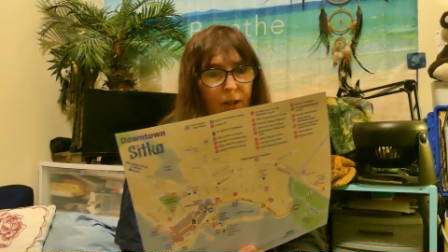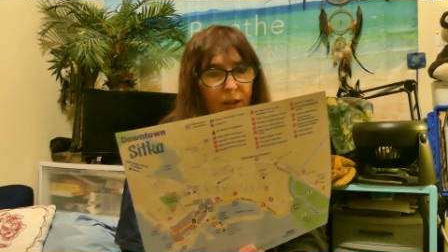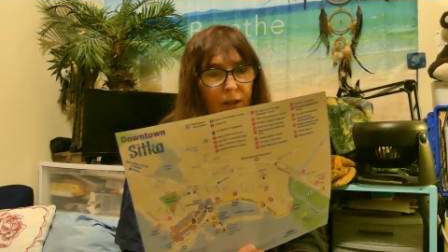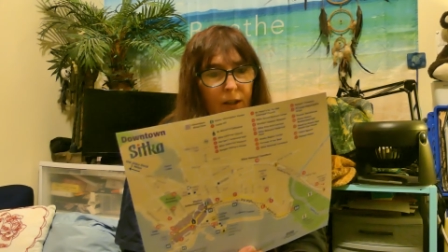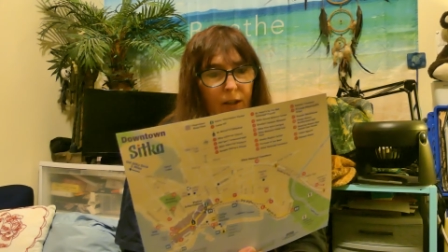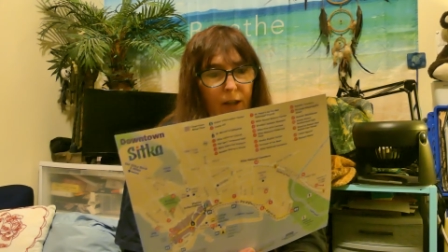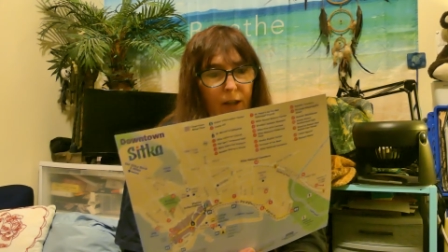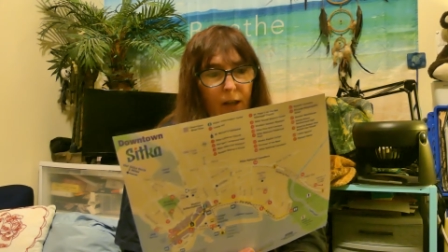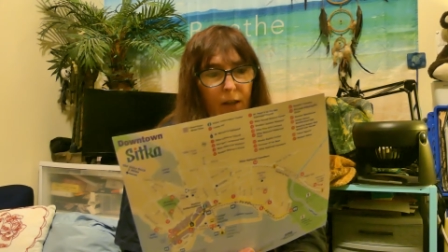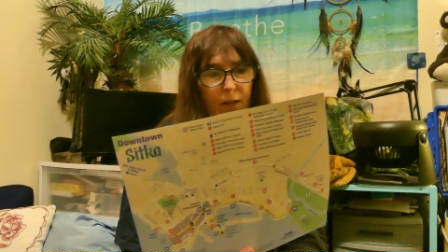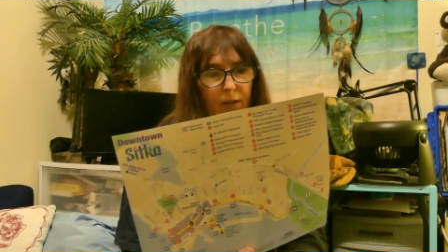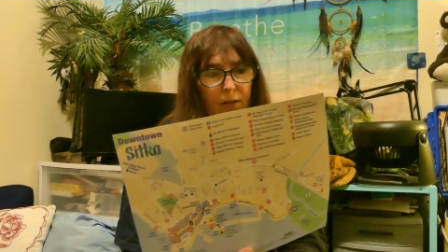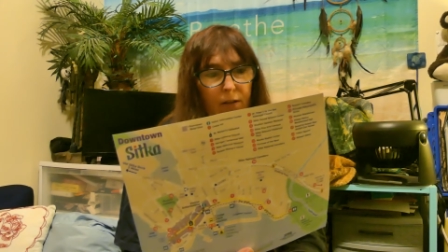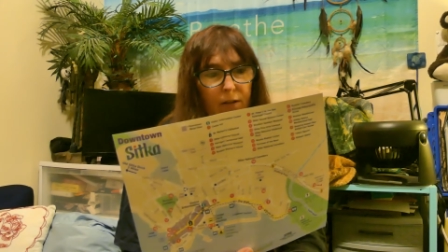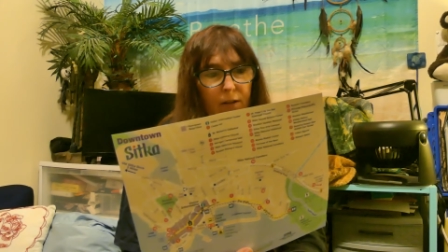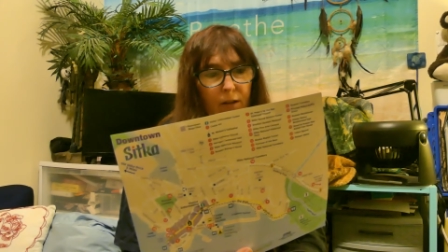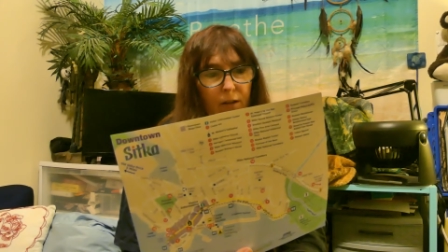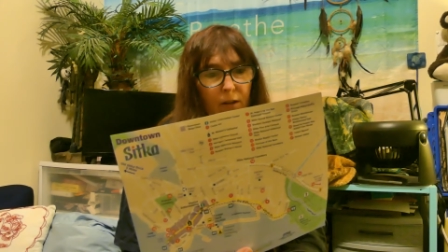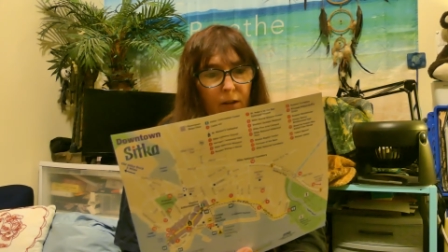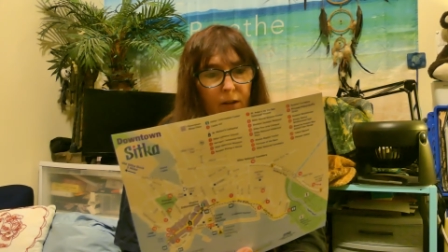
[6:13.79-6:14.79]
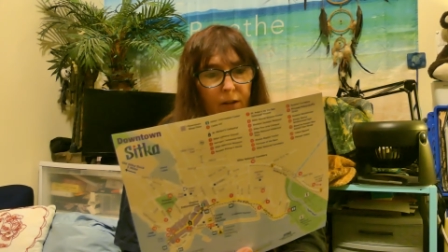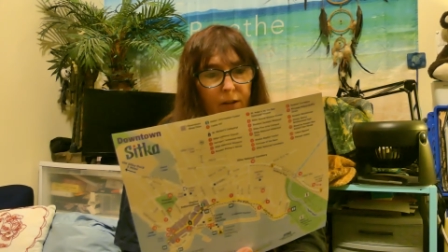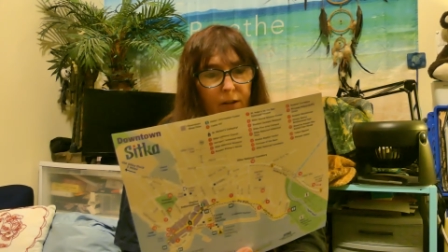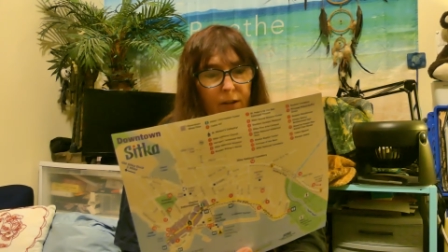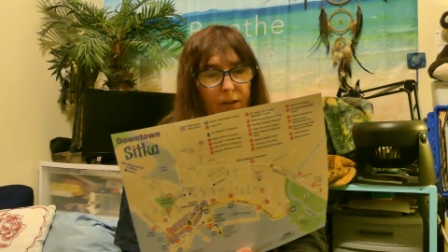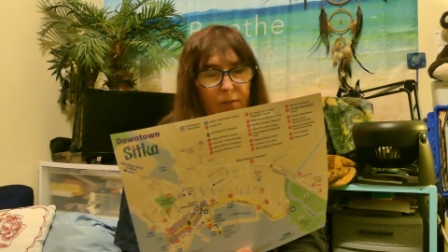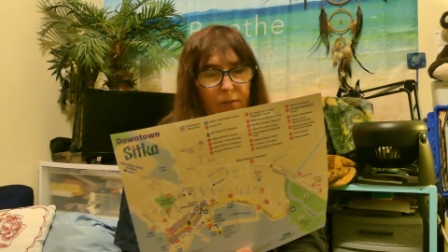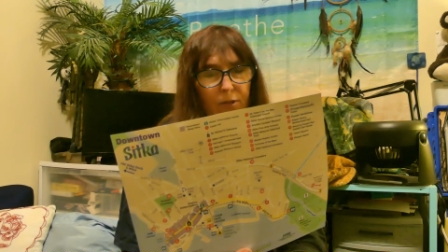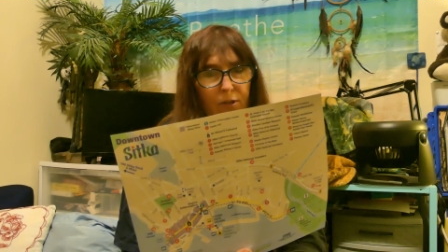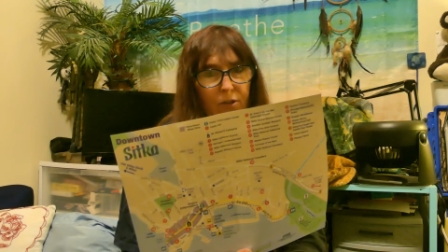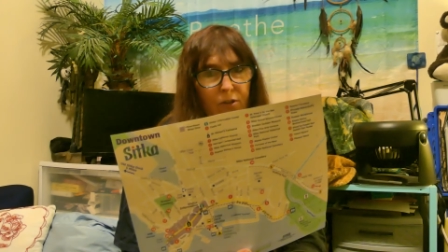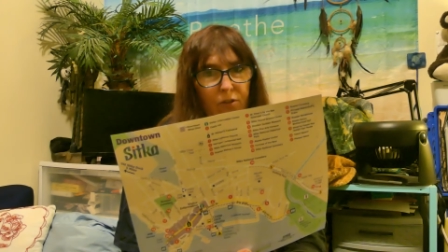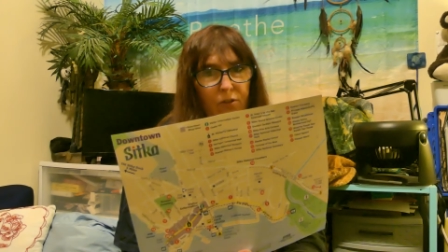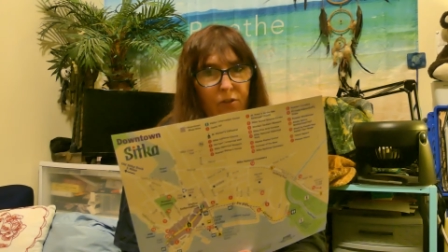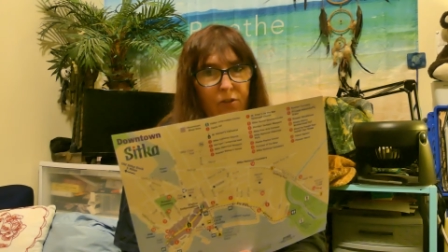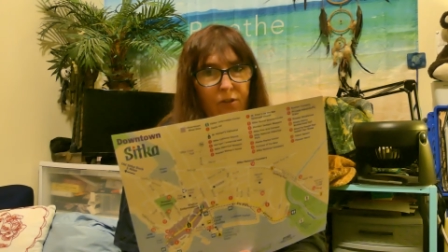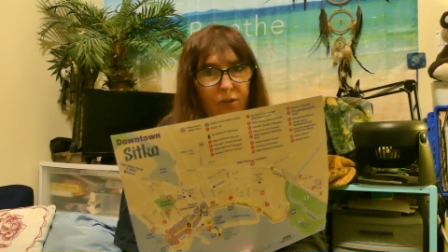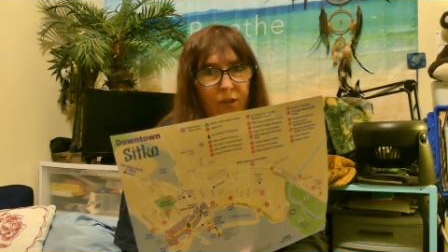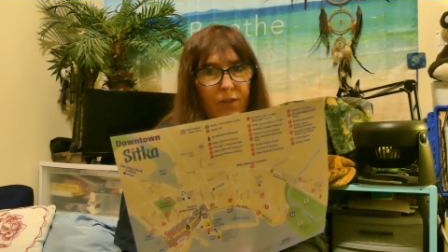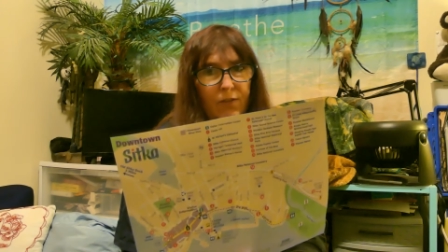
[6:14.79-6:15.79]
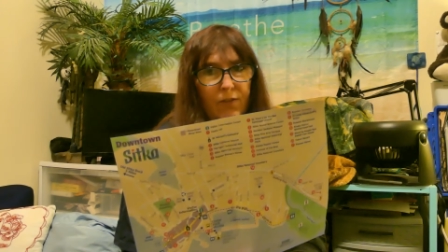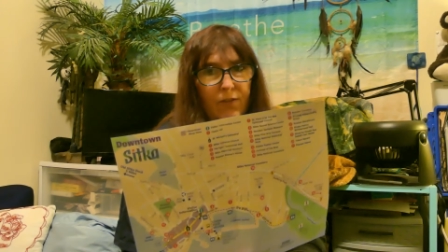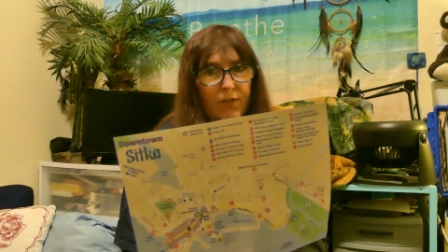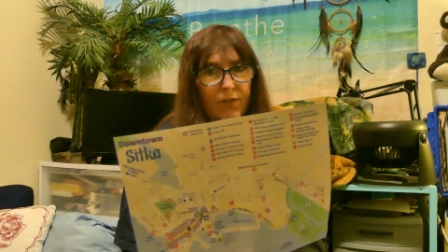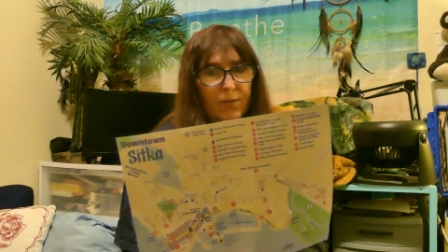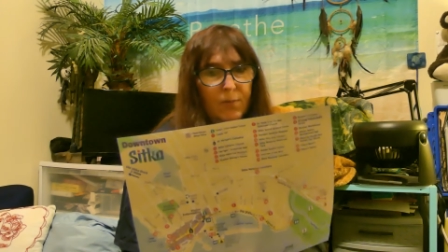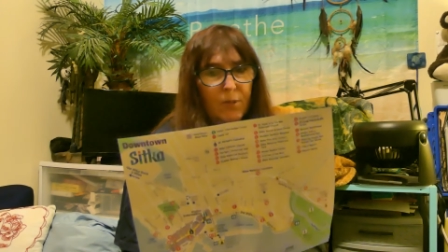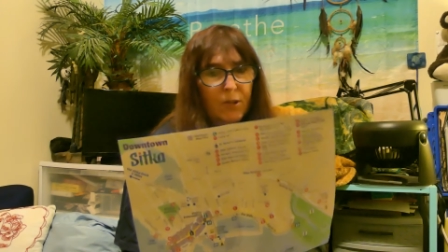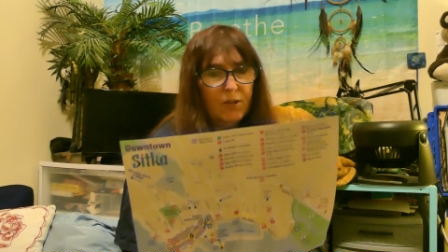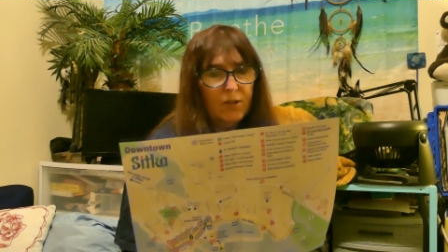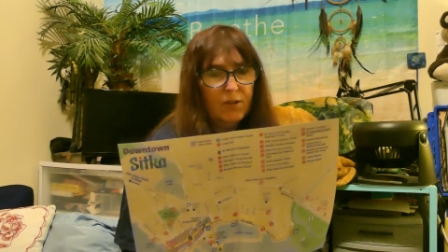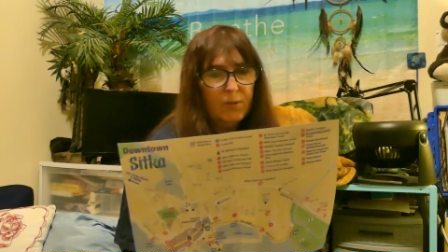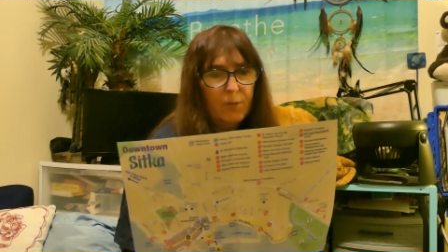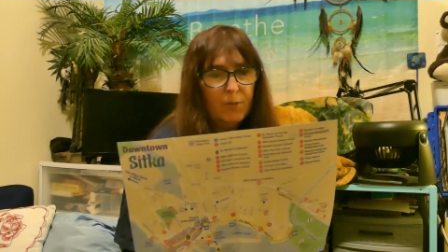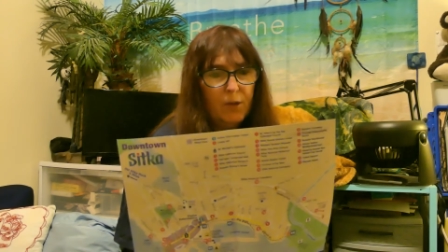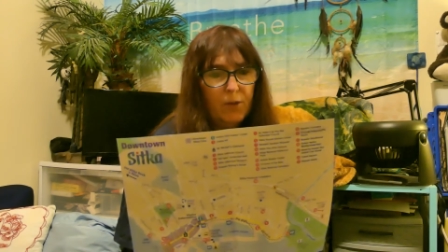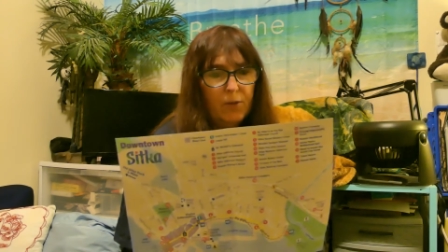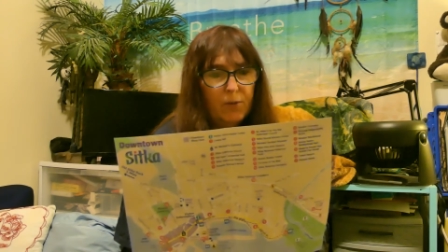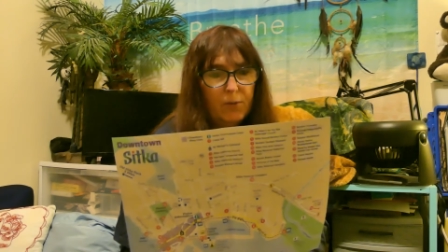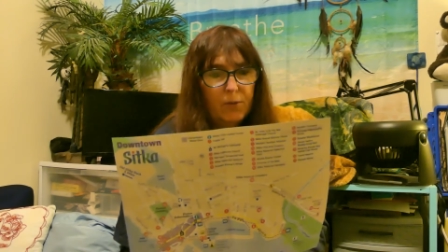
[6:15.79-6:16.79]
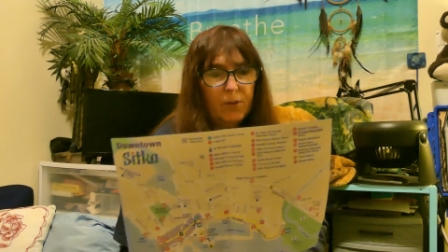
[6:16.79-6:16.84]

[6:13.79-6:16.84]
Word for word: get out all of the original stuff as much as possible,